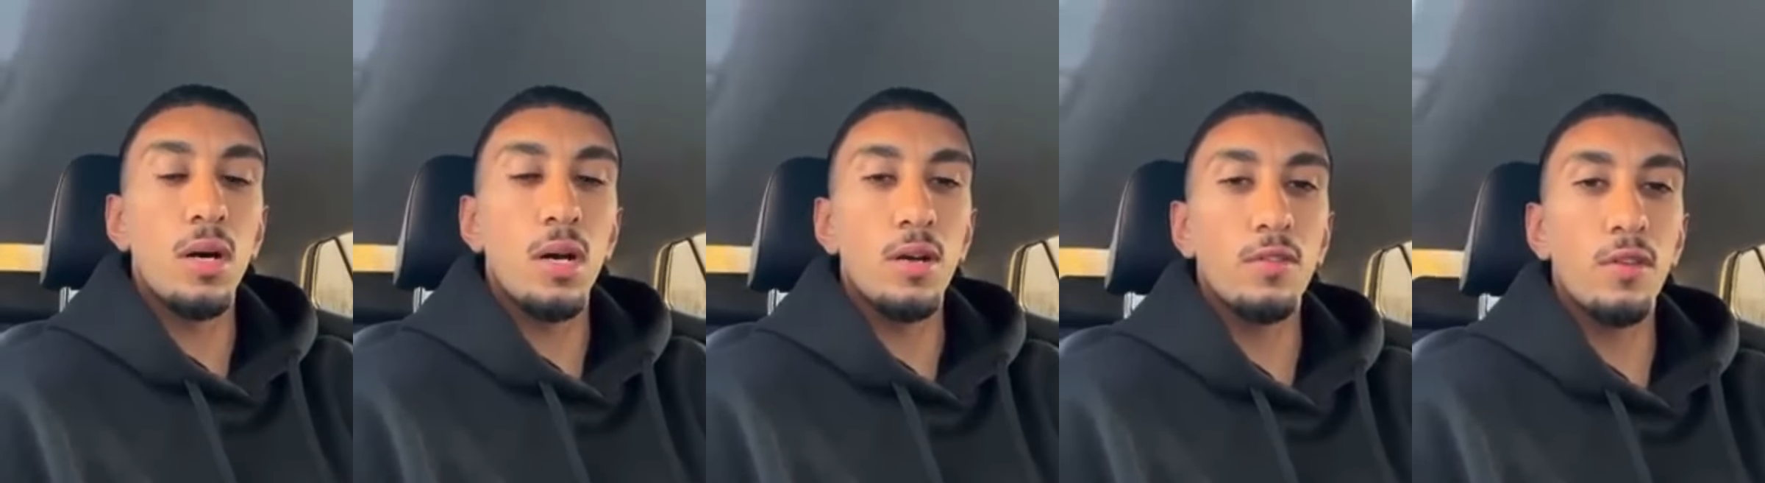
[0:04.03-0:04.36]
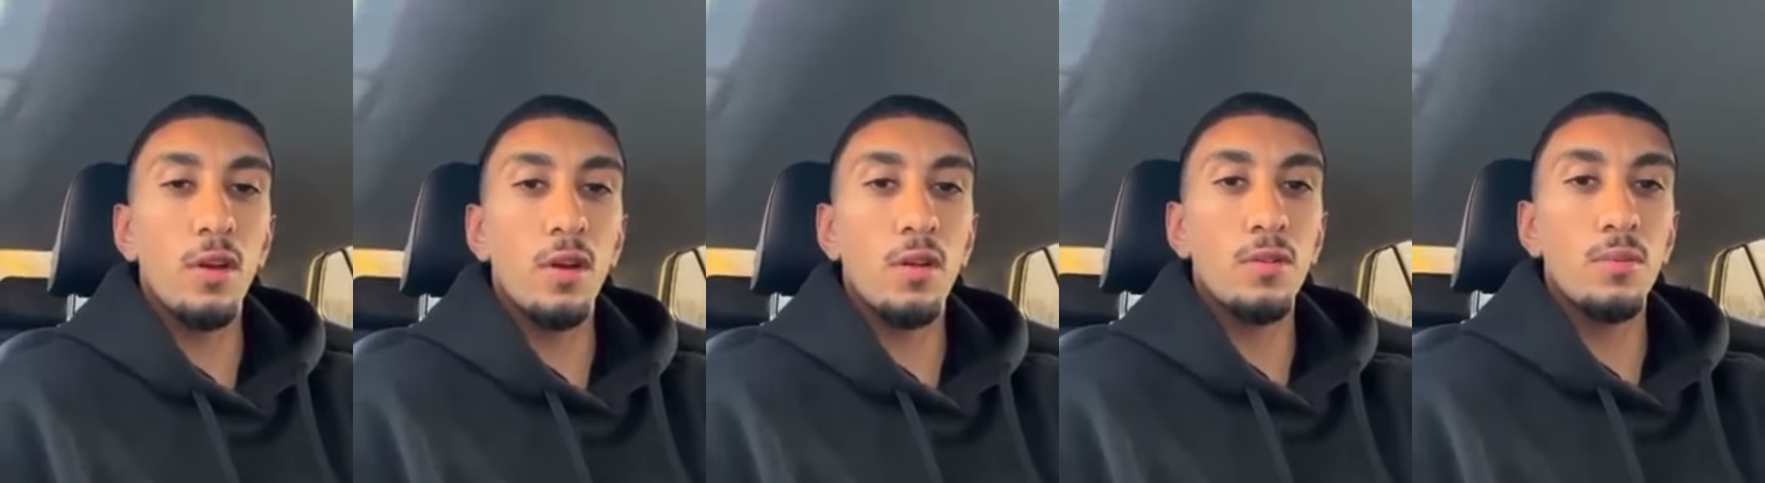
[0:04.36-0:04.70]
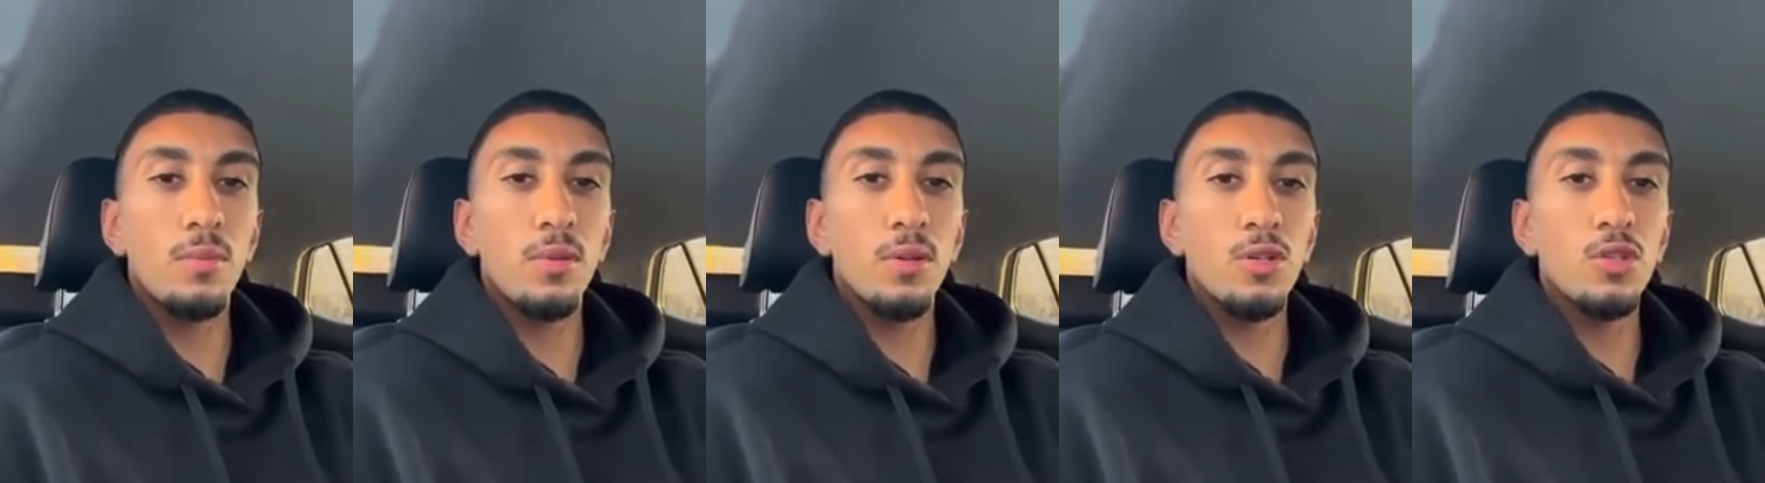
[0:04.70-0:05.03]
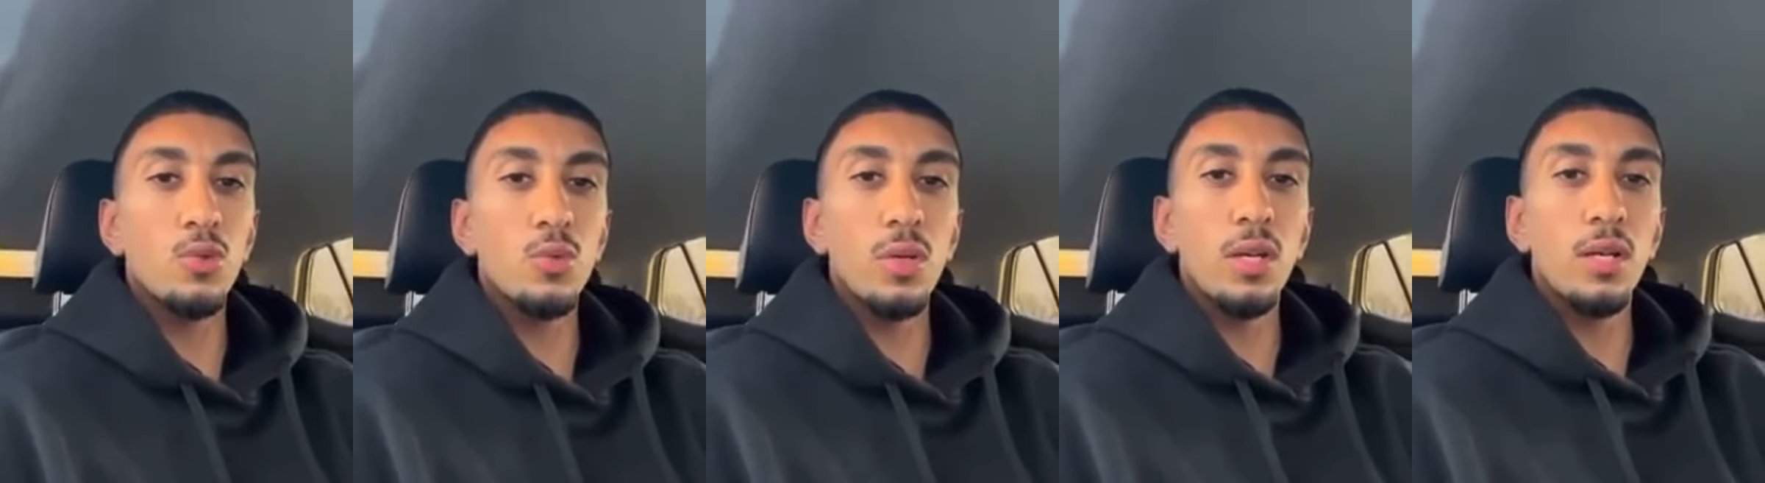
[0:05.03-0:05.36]
IFK Gothenburg in
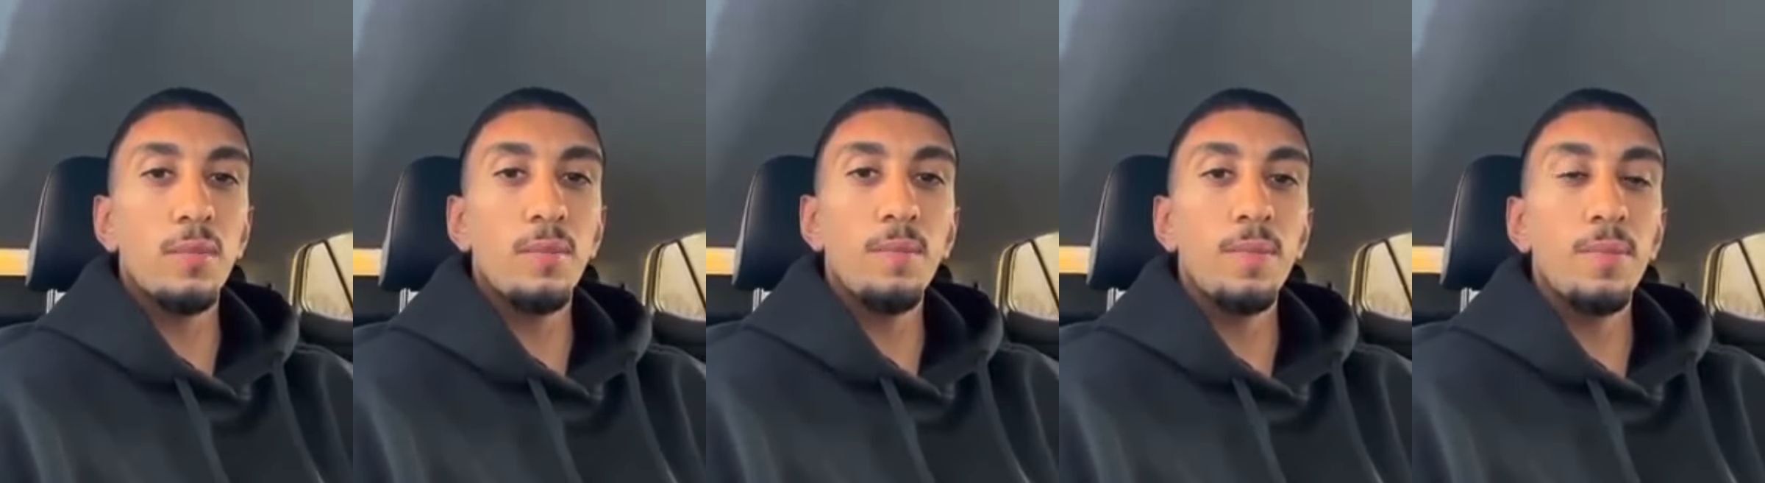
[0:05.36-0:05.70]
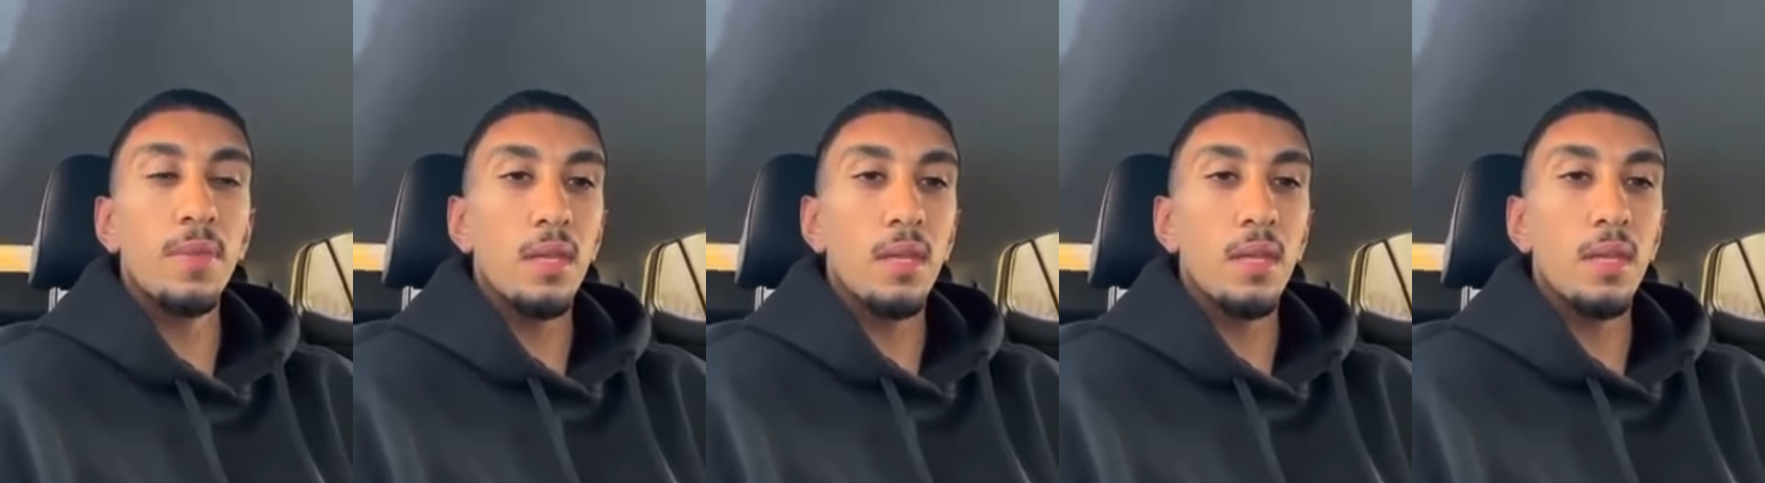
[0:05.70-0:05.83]
Sweden.